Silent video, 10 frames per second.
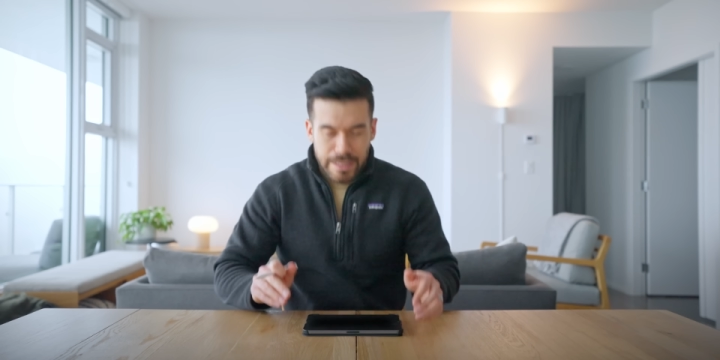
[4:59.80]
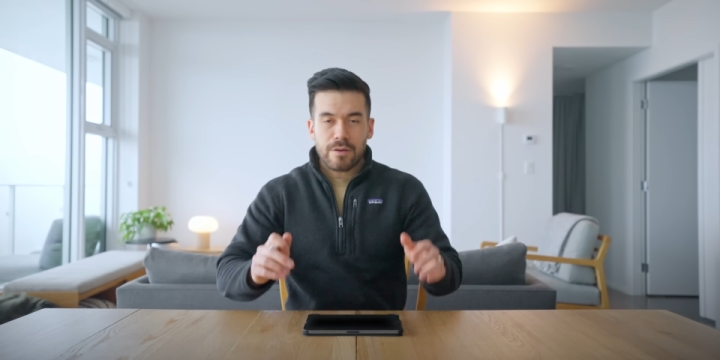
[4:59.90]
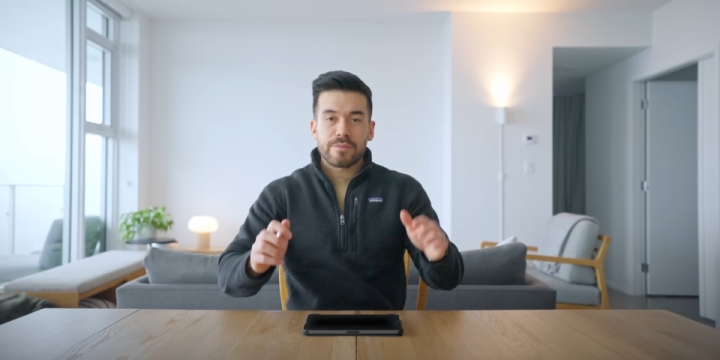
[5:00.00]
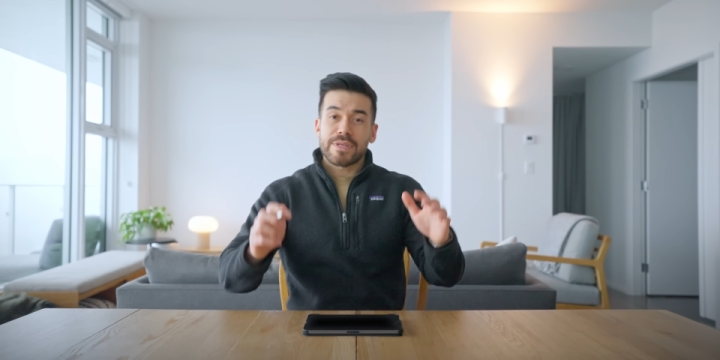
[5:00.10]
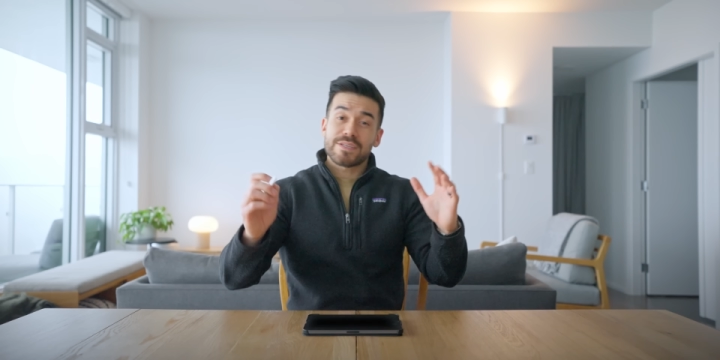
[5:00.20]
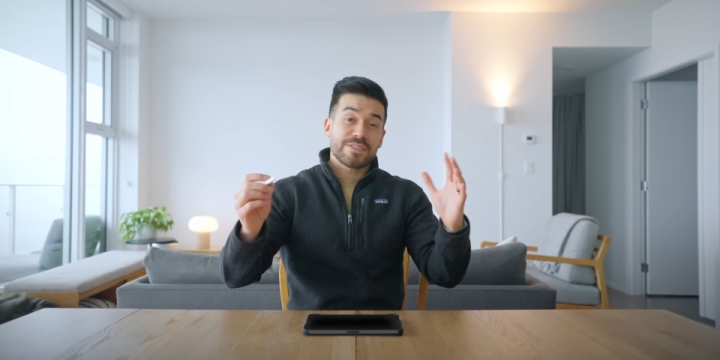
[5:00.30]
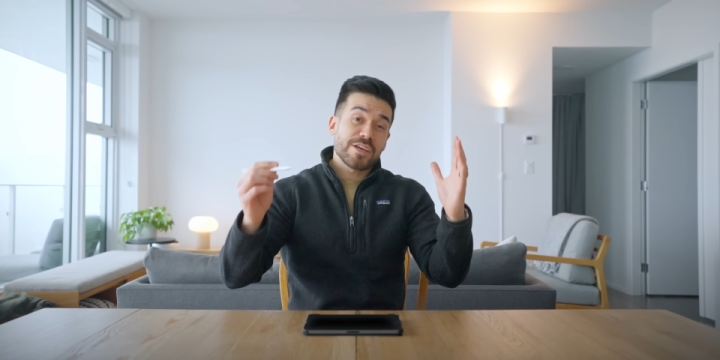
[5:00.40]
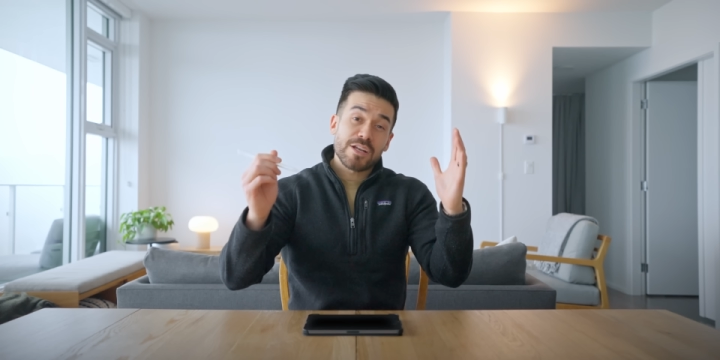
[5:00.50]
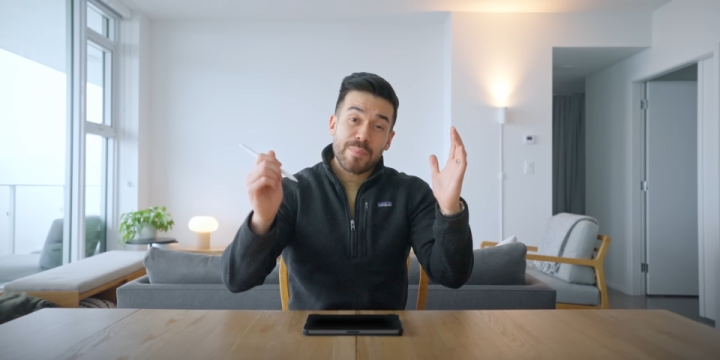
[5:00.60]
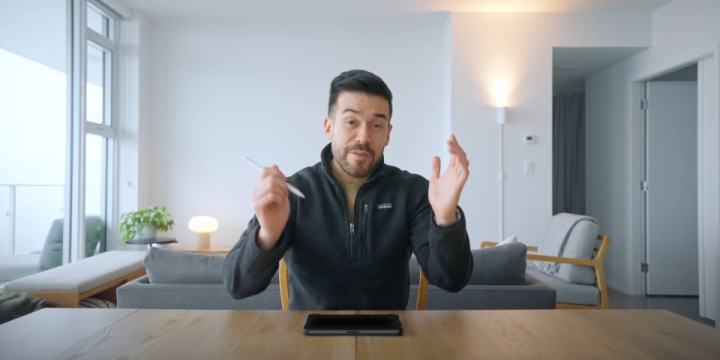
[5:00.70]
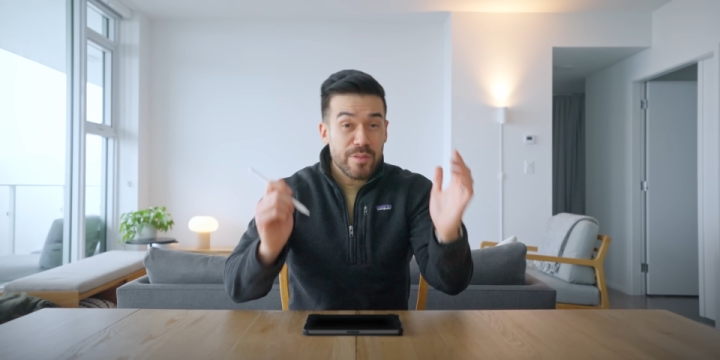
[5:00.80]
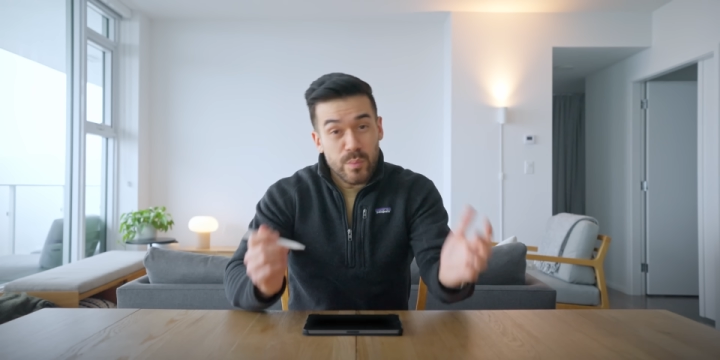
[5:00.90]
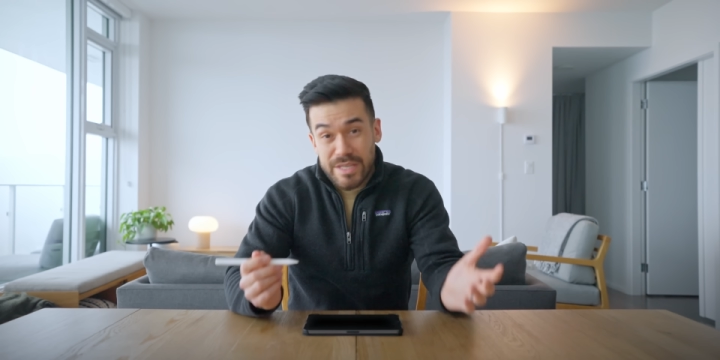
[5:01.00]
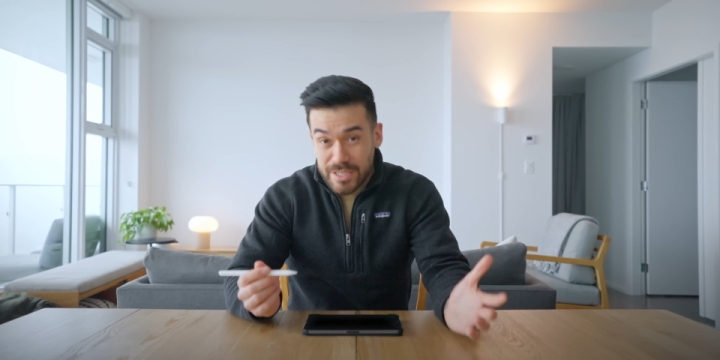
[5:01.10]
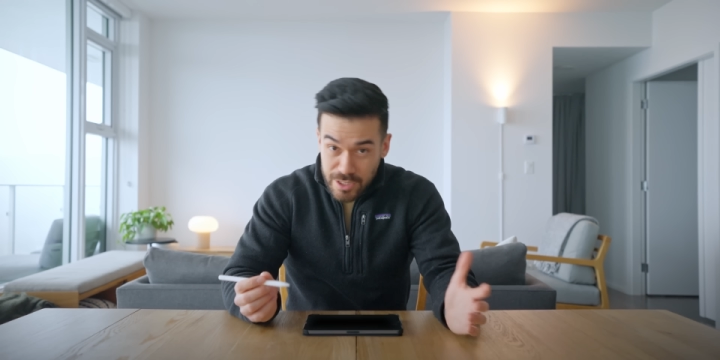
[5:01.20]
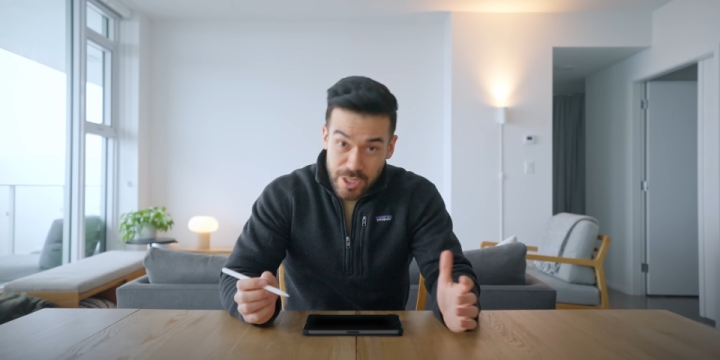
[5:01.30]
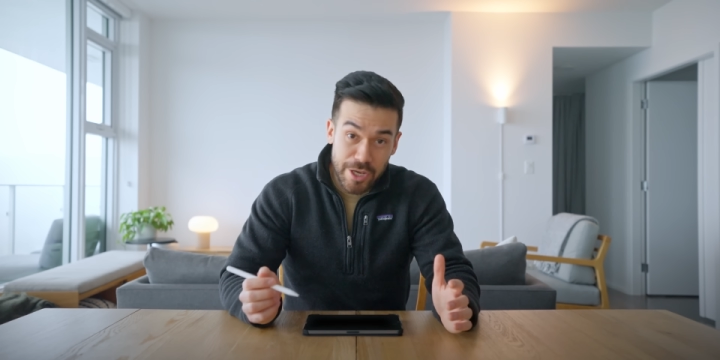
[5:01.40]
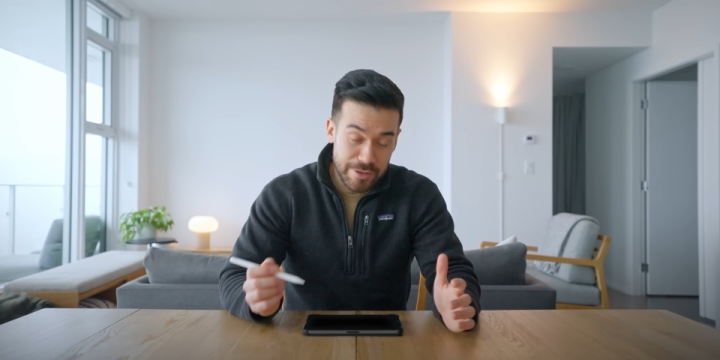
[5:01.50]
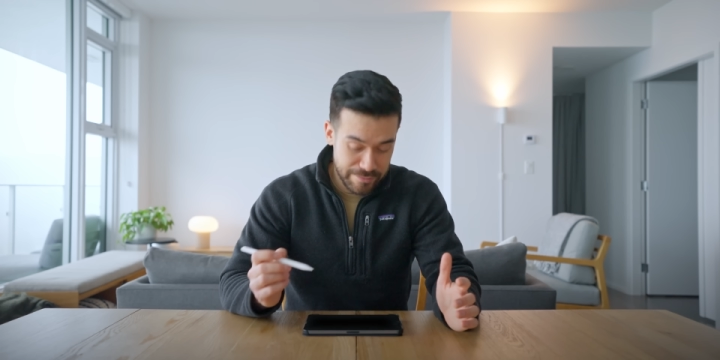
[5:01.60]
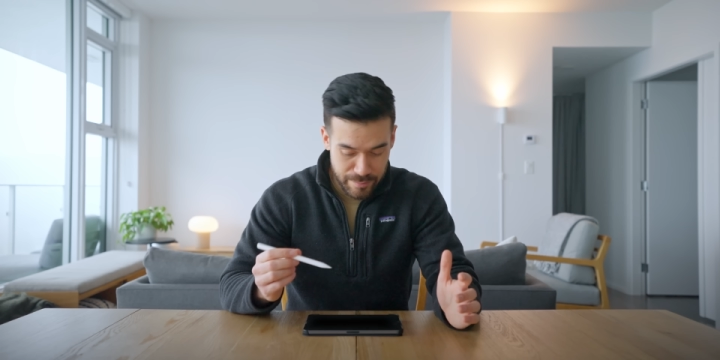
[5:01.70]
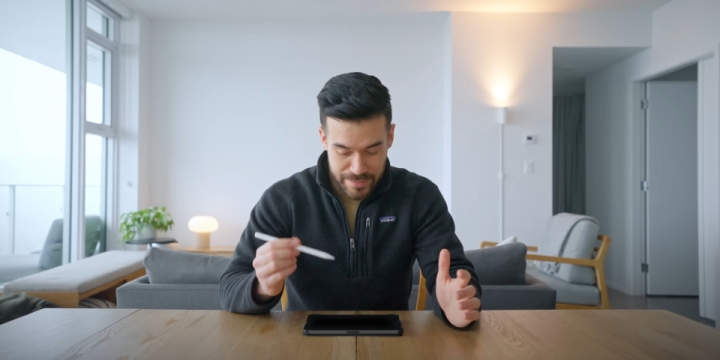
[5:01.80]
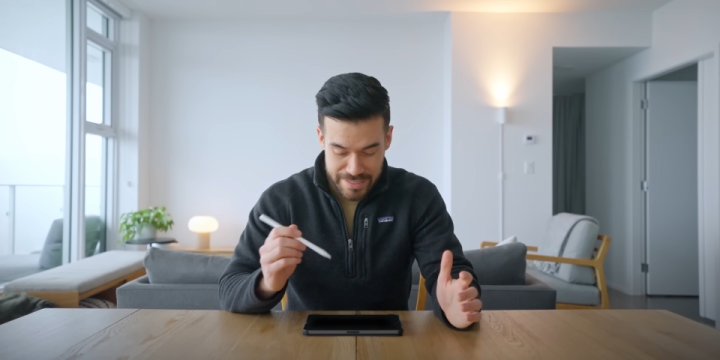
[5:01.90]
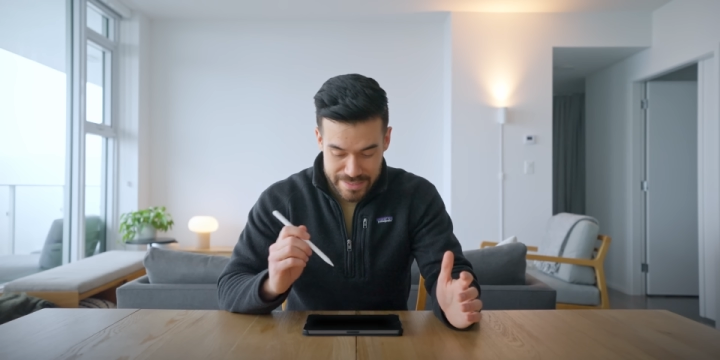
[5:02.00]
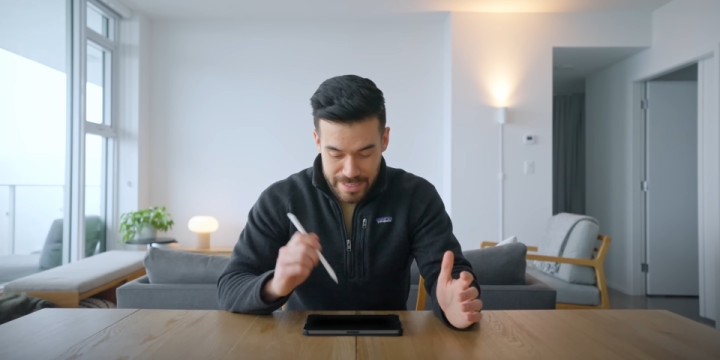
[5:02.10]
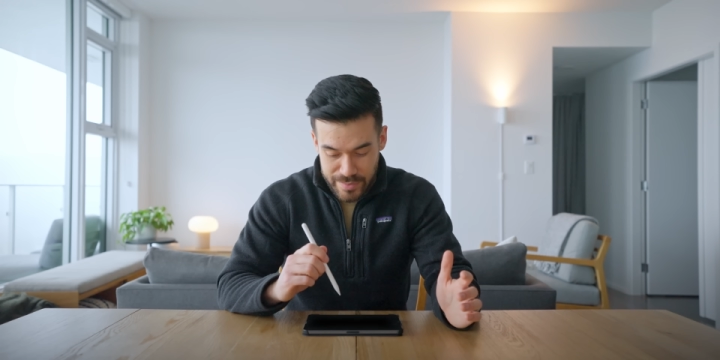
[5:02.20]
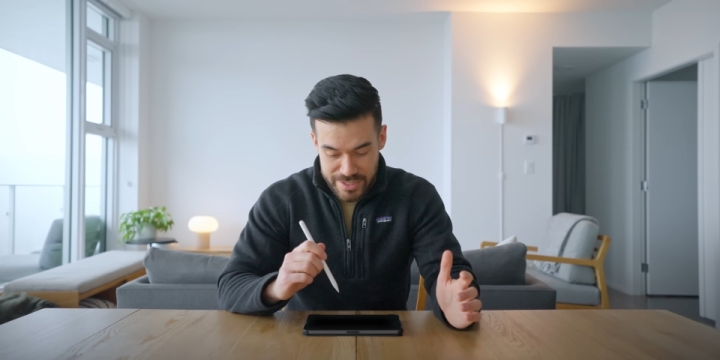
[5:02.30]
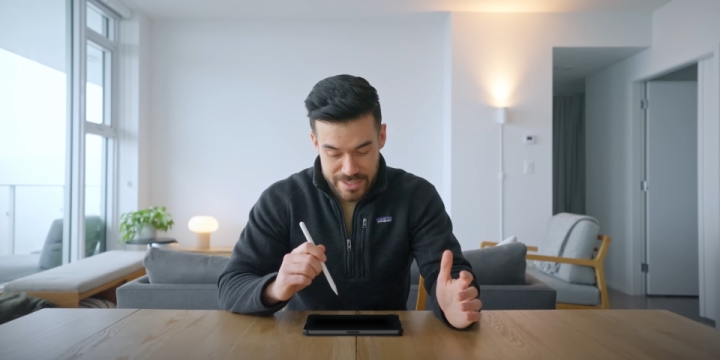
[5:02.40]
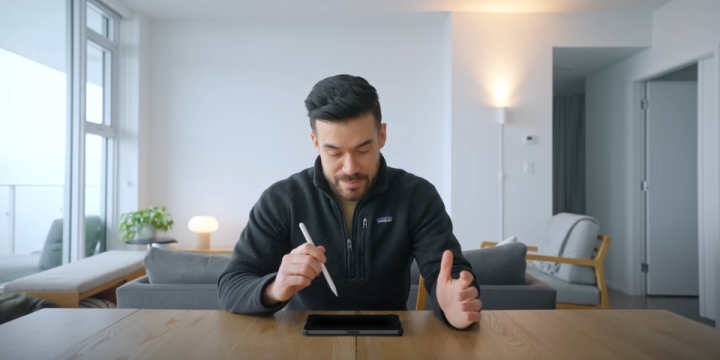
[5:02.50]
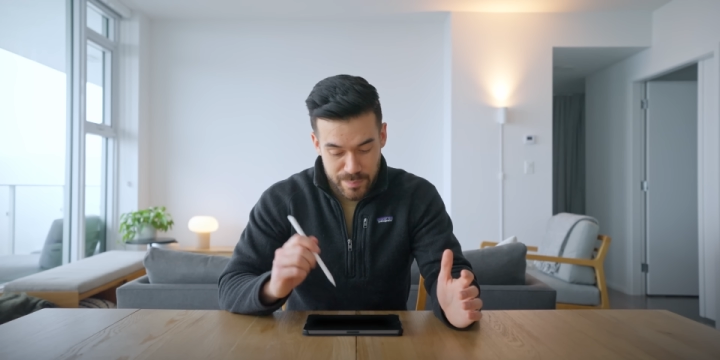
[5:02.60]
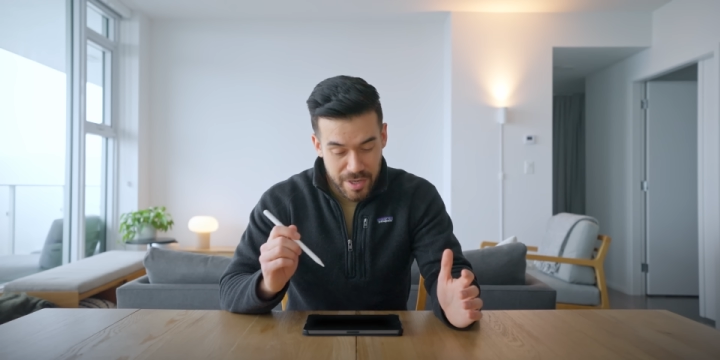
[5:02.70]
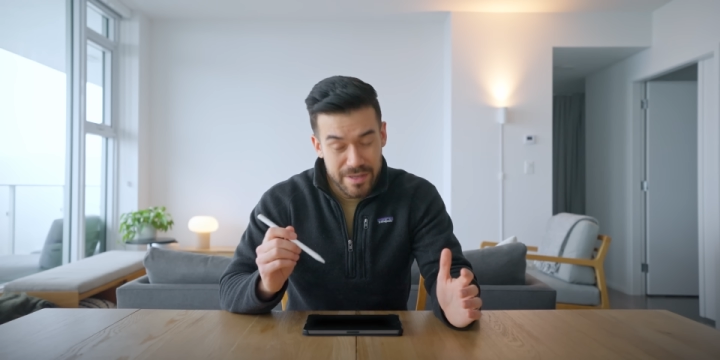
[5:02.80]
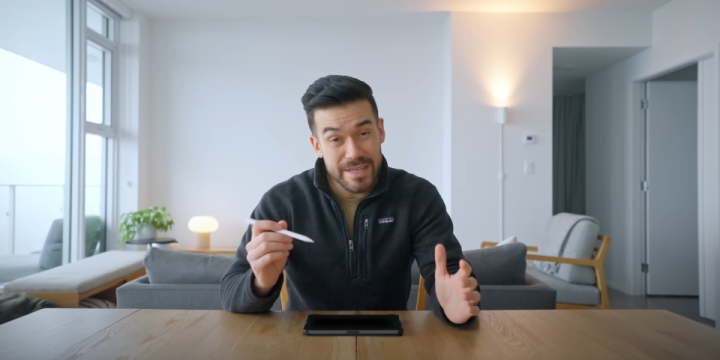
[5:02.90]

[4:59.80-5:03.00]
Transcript: Now, there's a certain amount that we can learn from these images, but